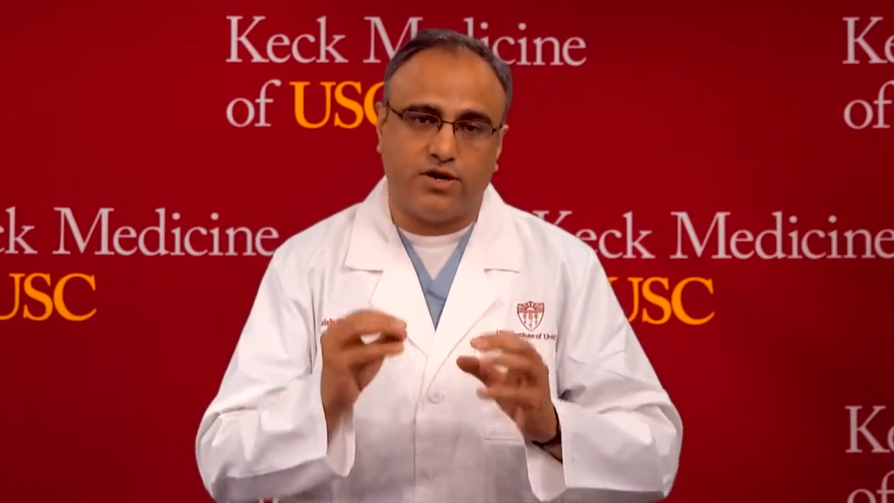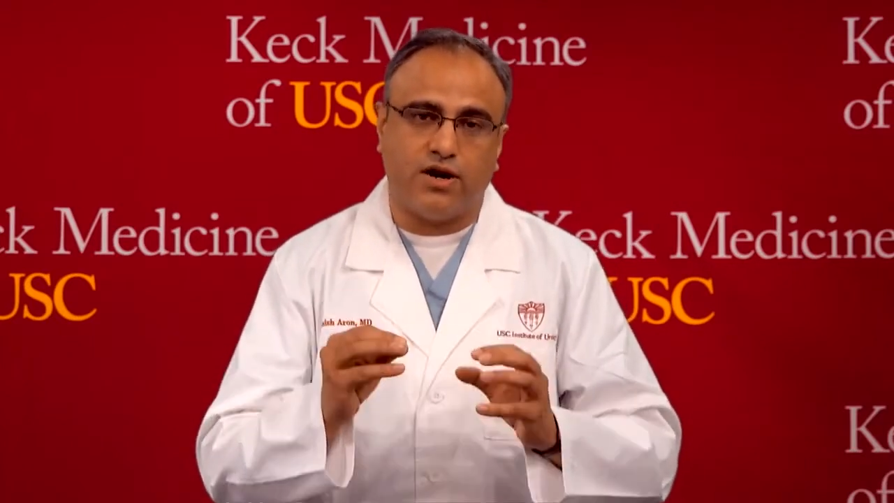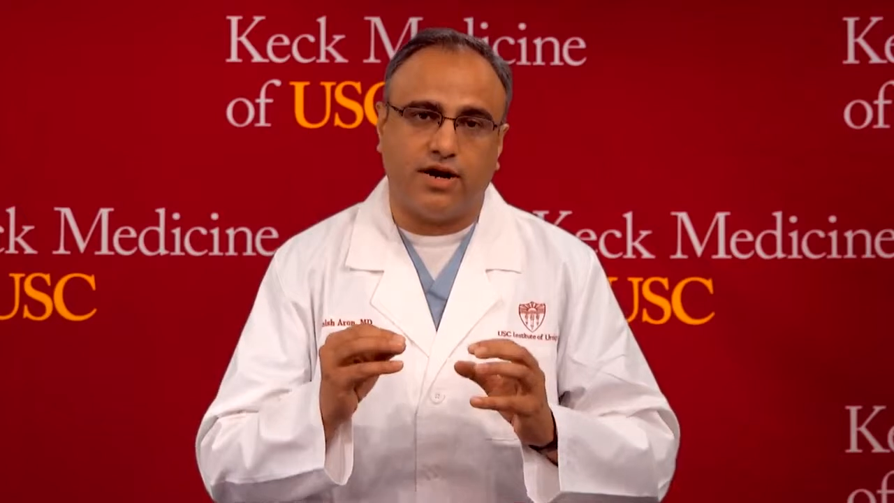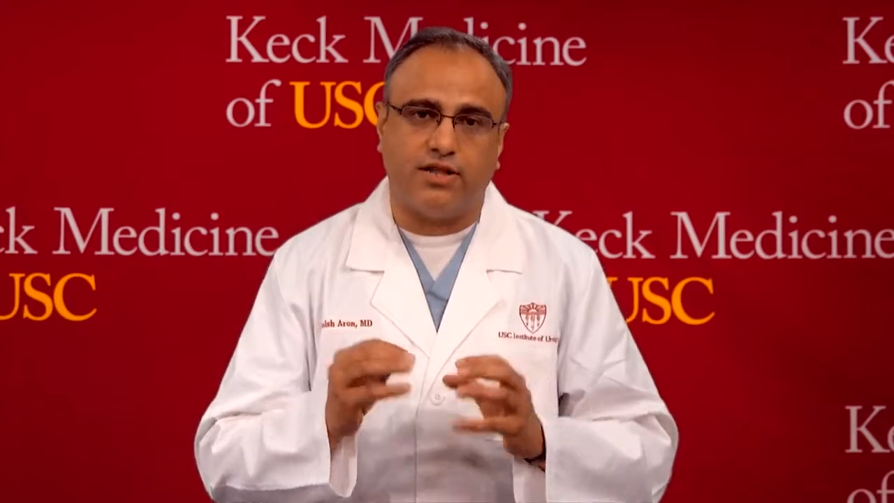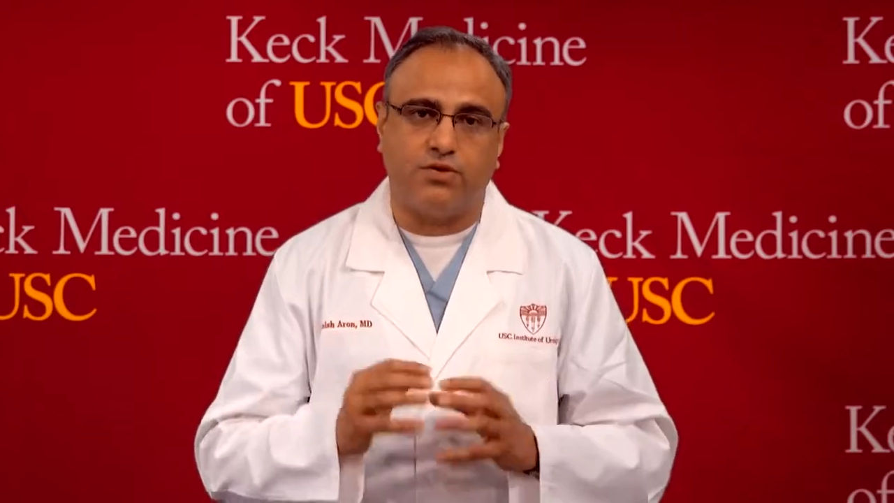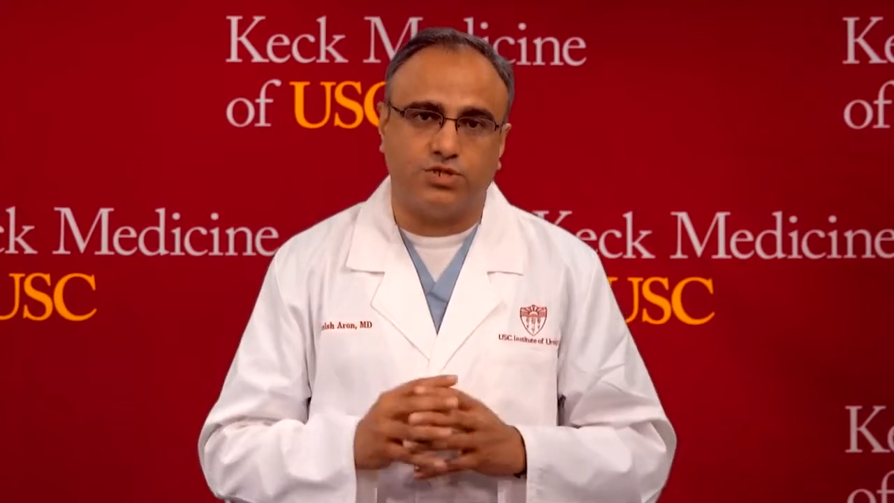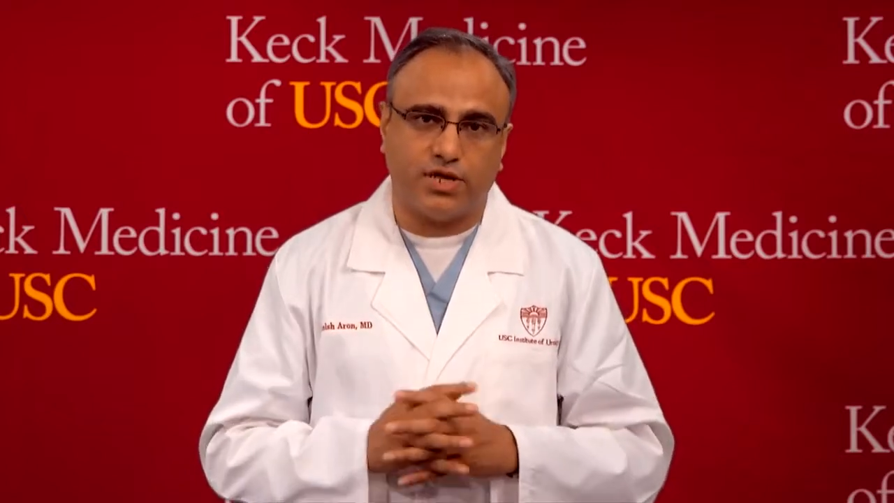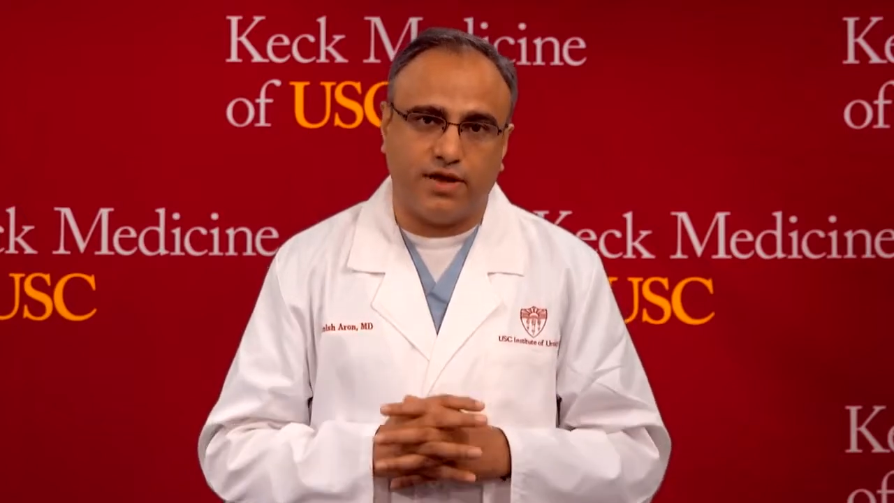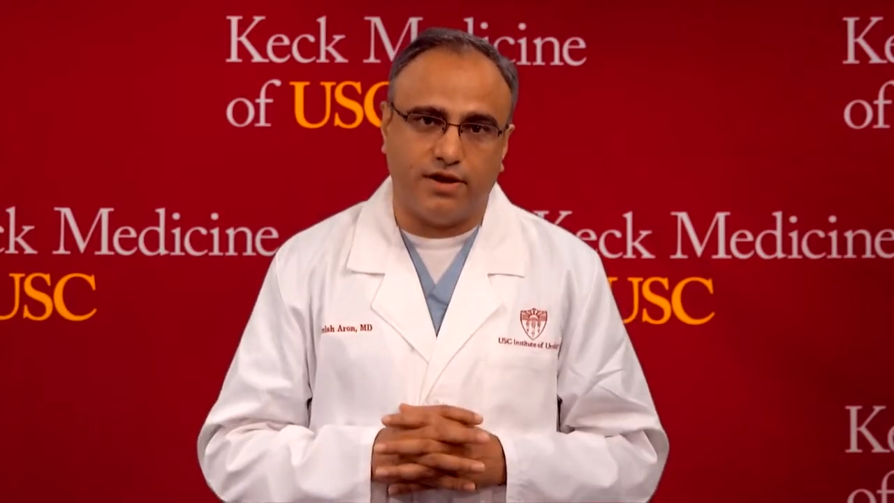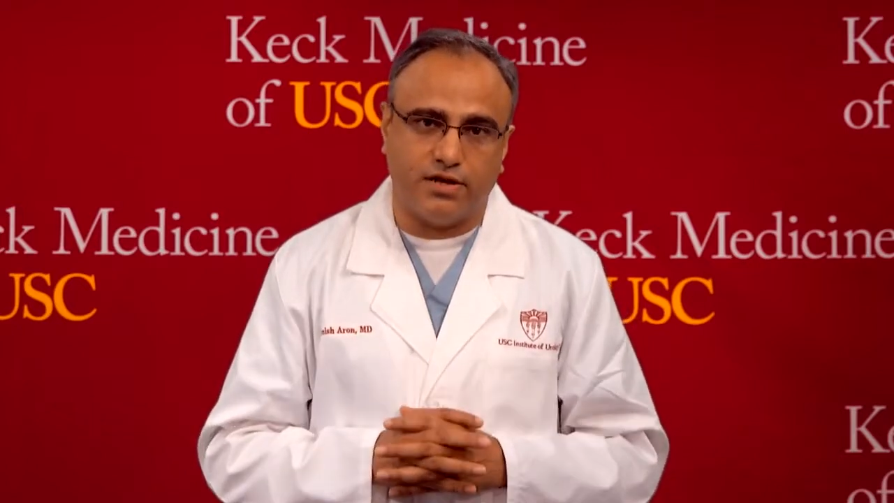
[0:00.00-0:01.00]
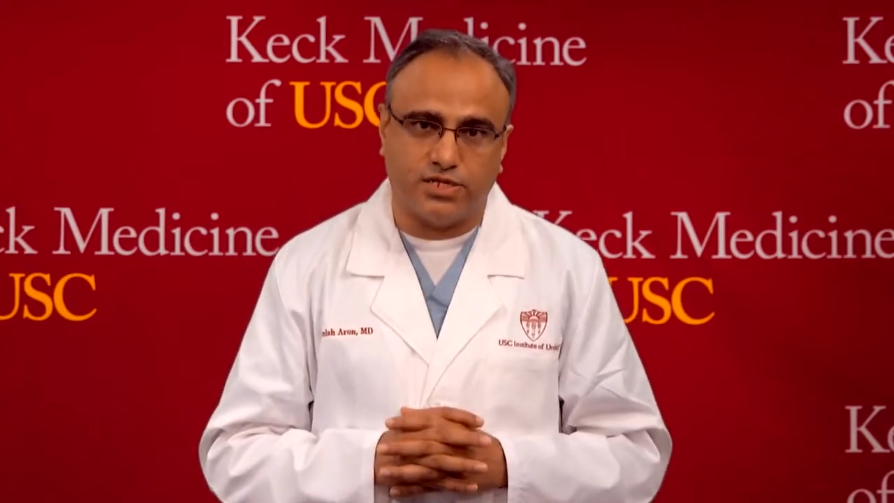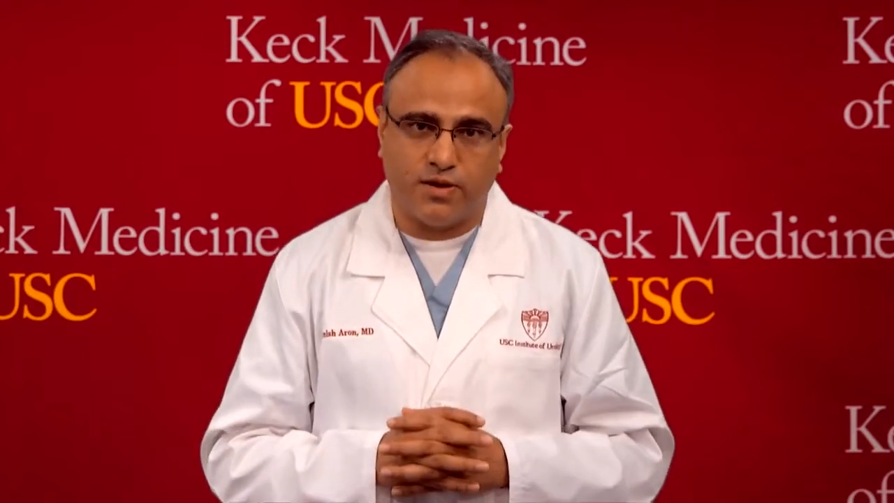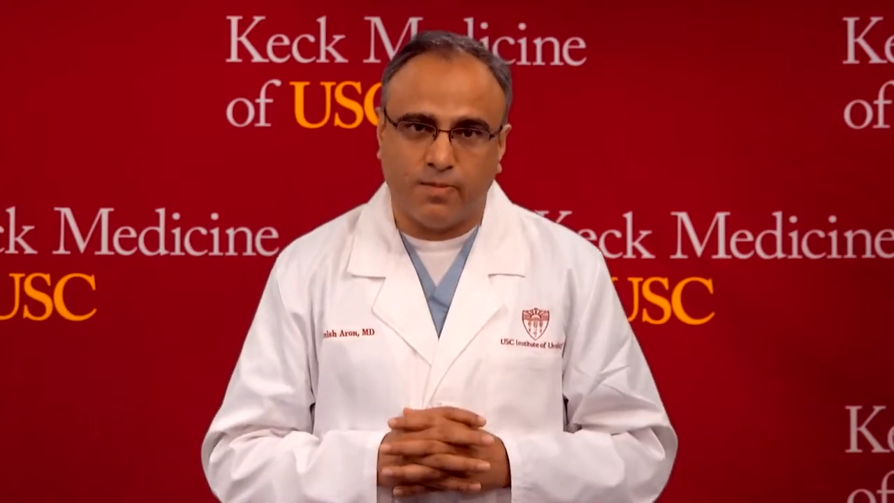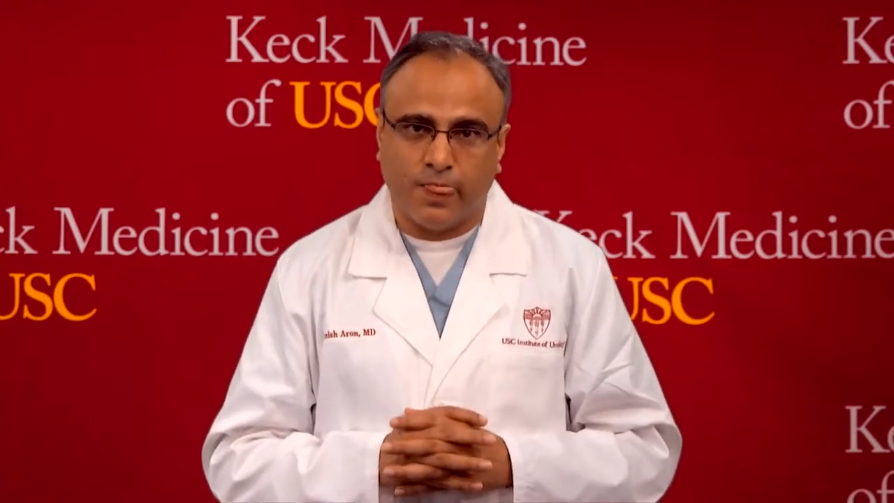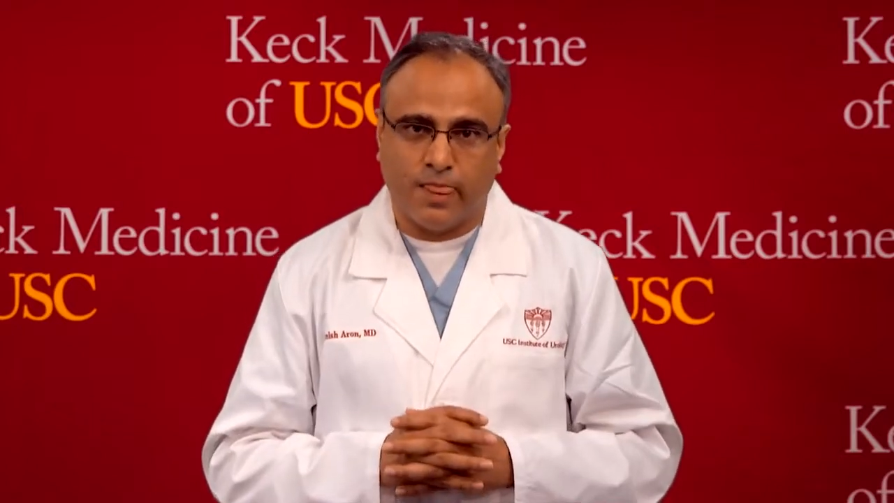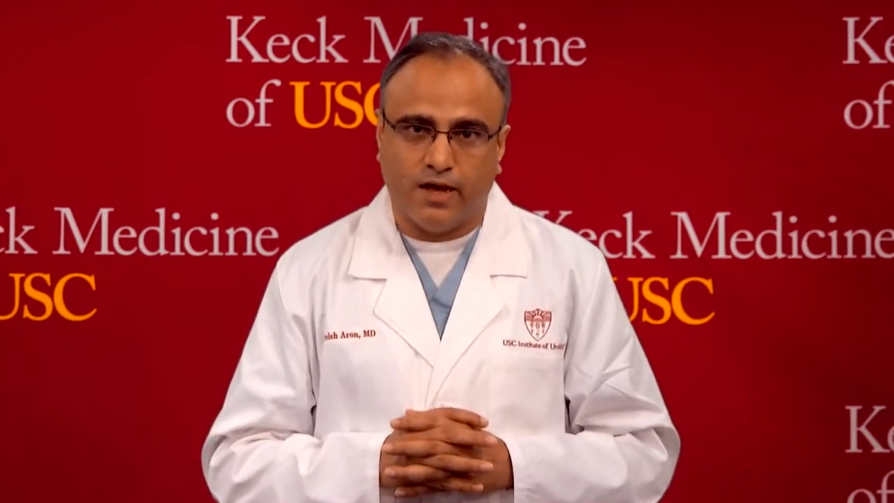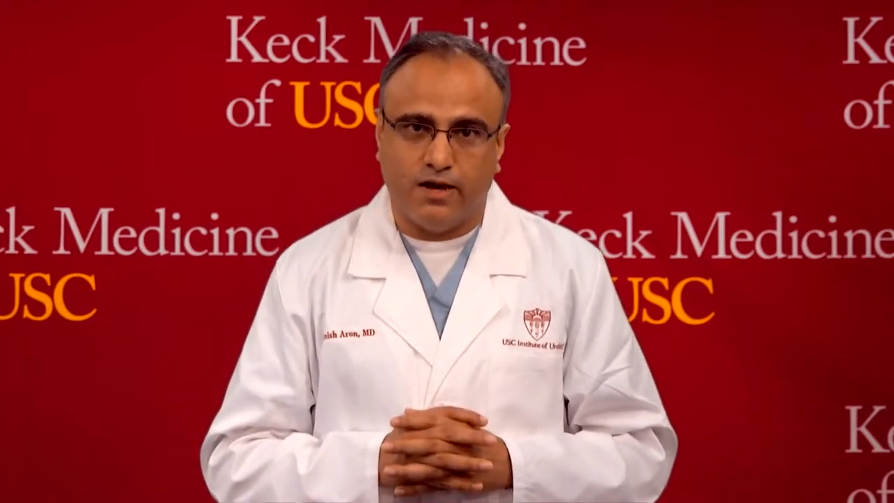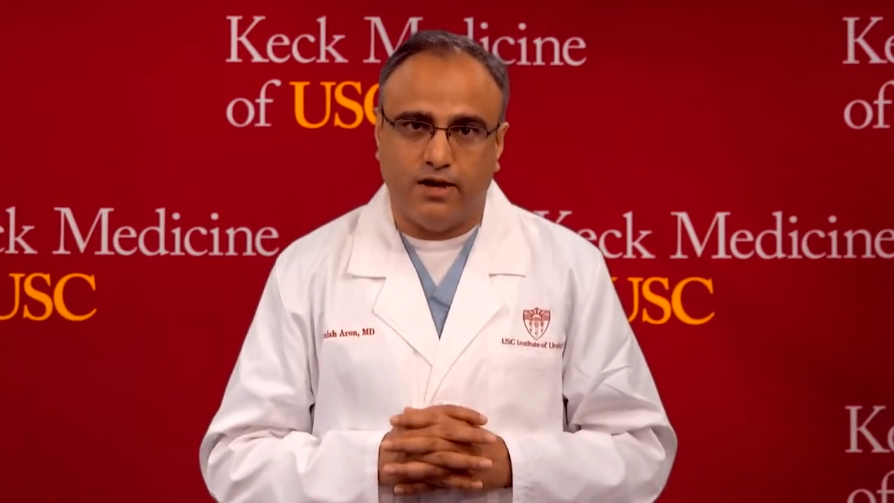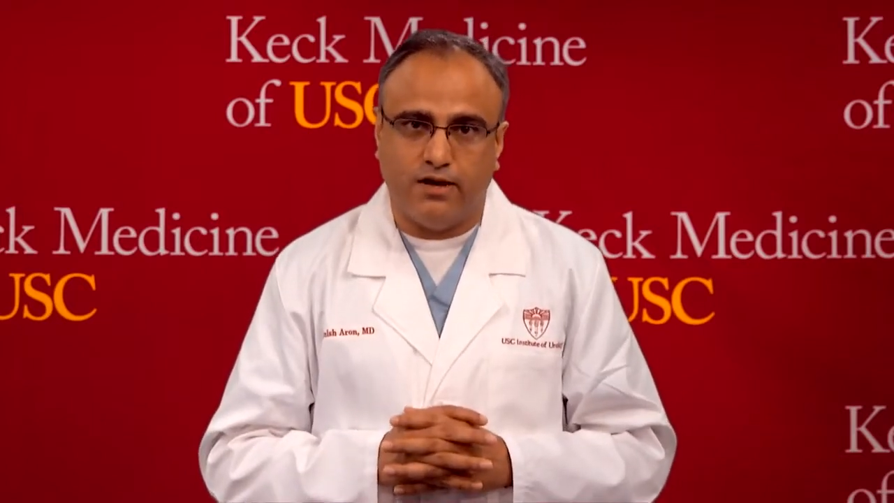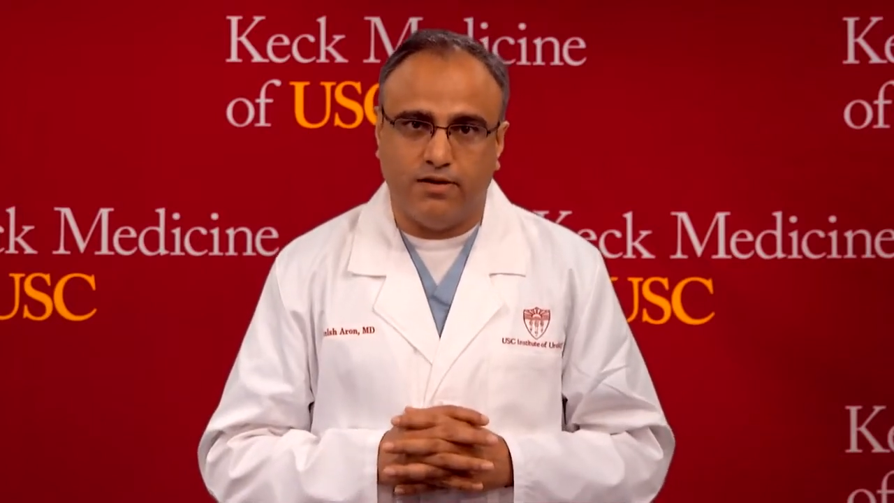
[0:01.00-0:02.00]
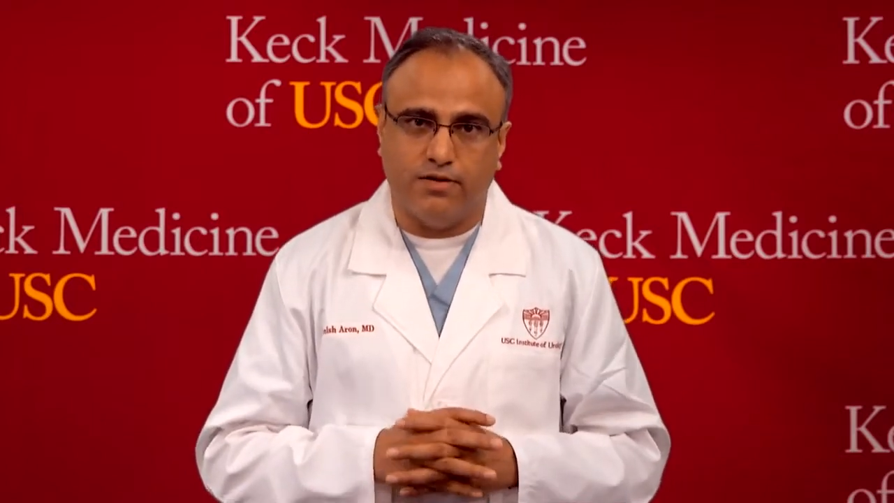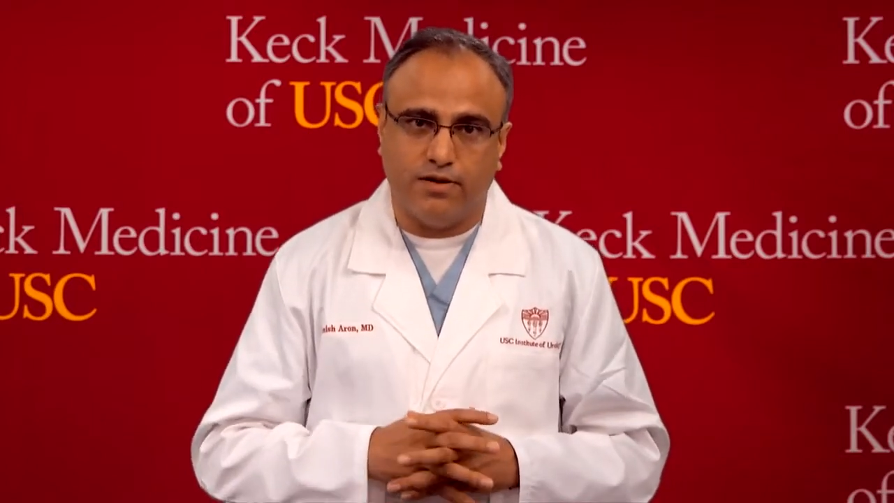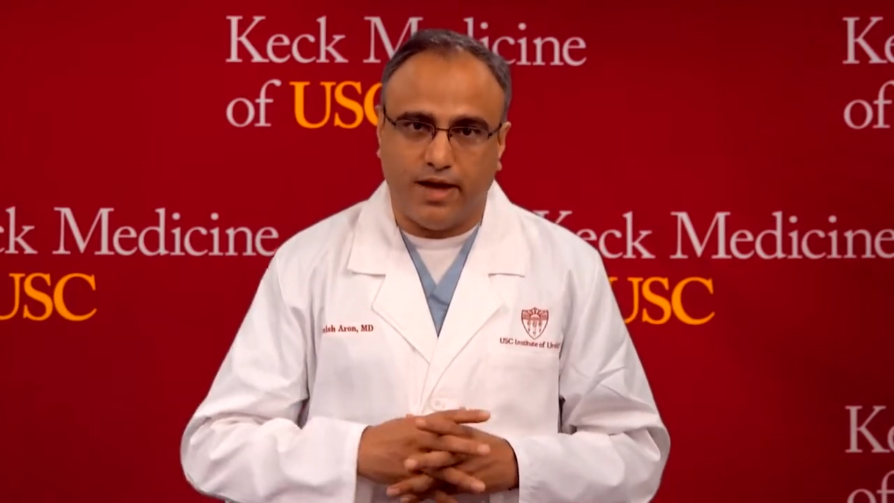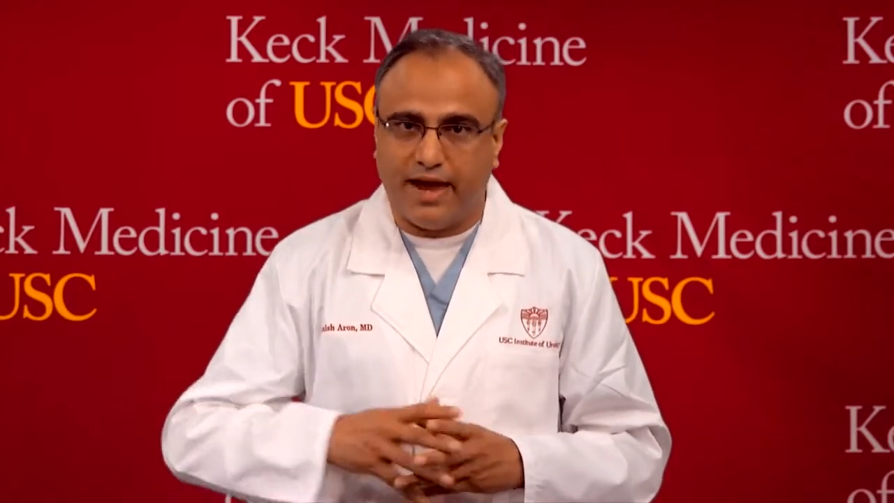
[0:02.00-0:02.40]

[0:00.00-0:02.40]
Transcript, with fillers: target those areas uh,